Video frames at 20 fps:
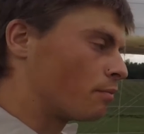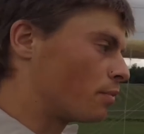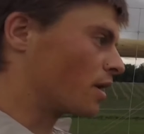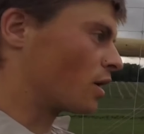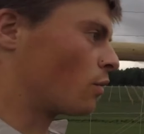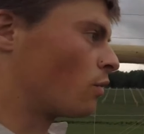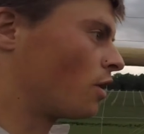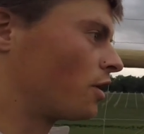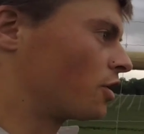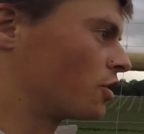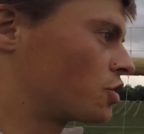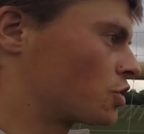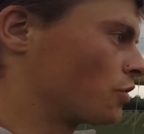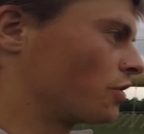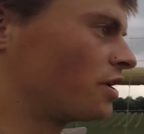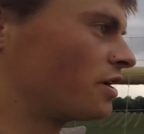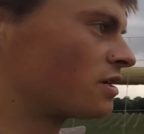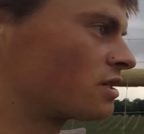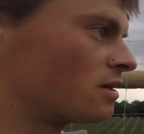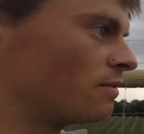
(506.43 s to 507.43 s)
but I wanted to show
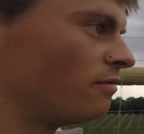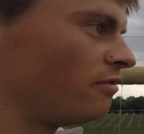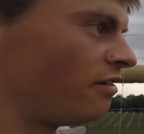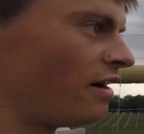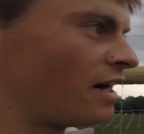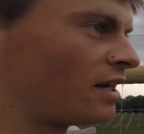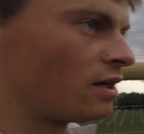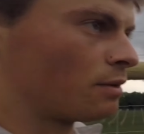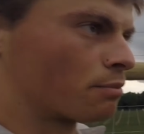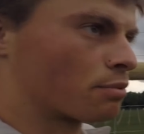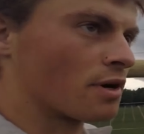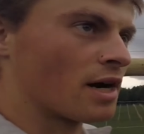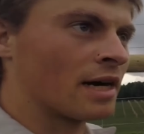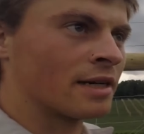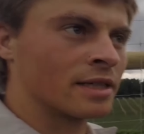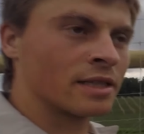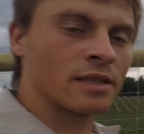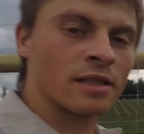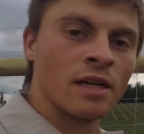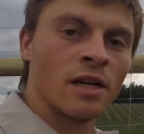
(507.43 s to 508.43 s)
you some final
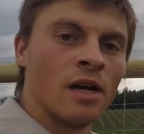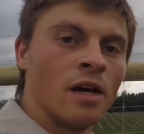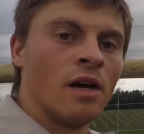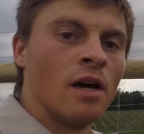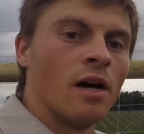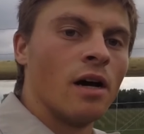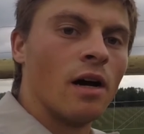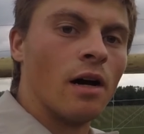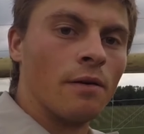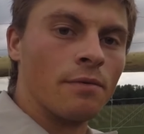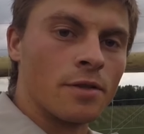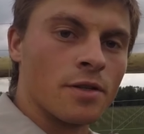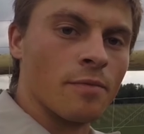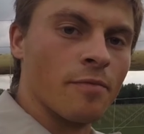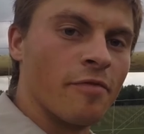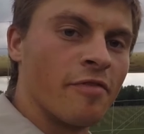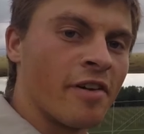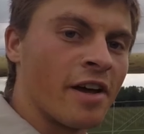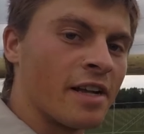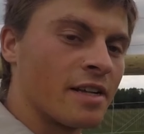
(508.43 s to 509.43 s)
product of
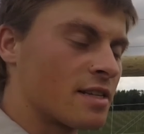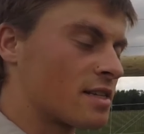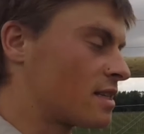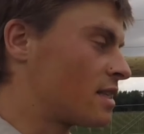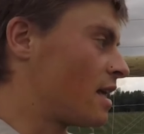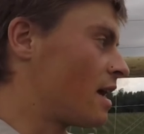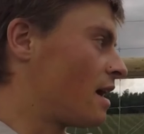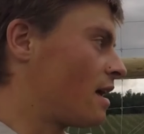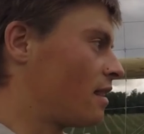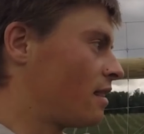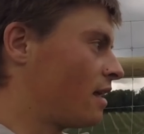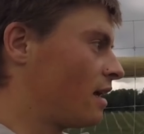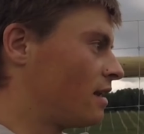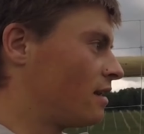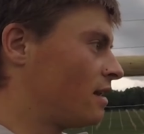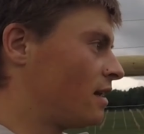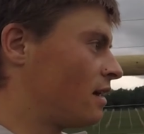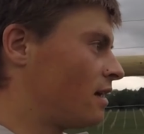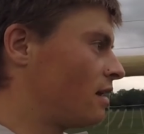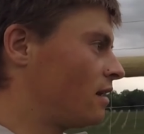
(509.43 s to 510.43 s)
some fence that they
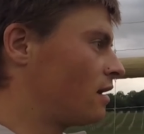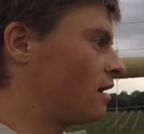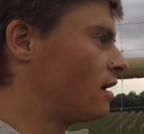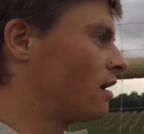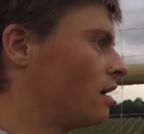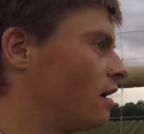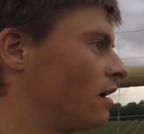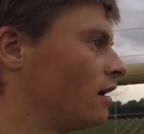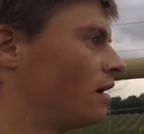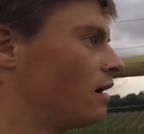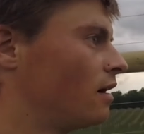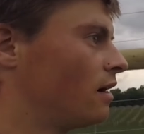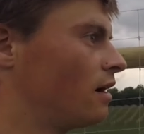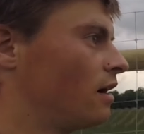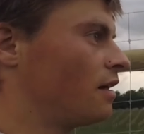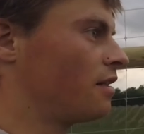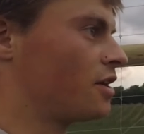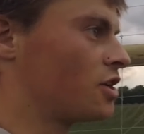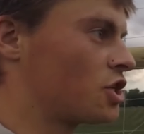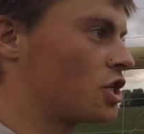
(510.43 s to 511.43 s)
did
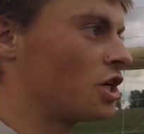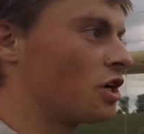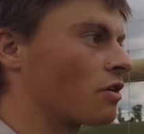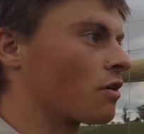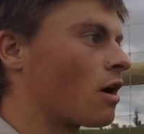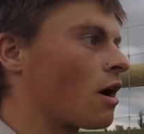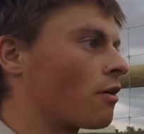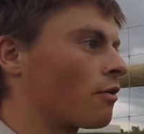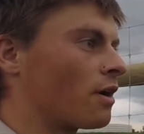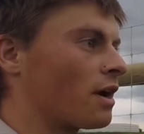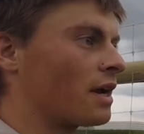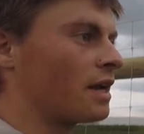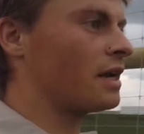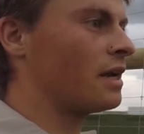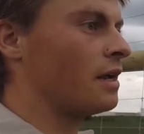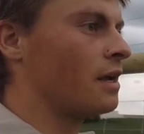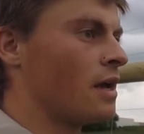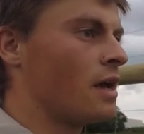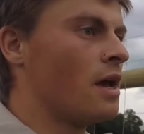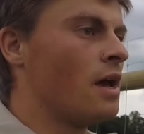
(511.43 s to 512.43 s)
this year
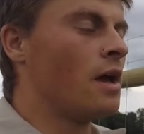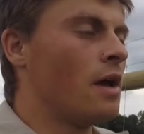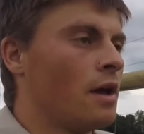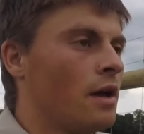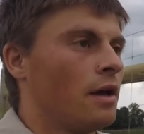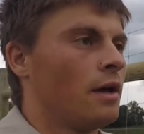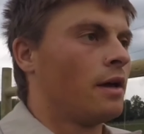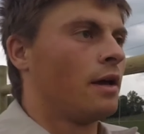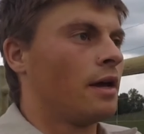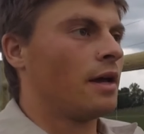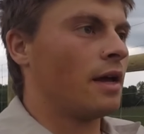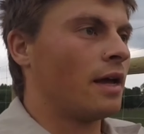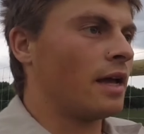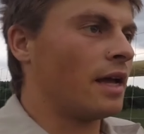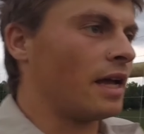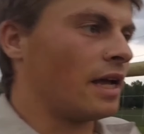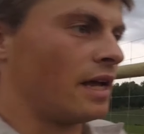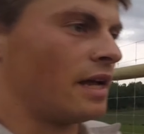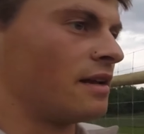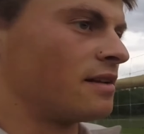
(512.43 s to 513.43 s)
already,
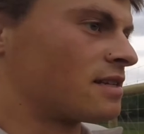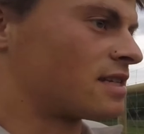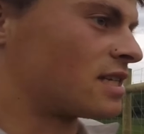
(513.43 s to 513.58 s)
and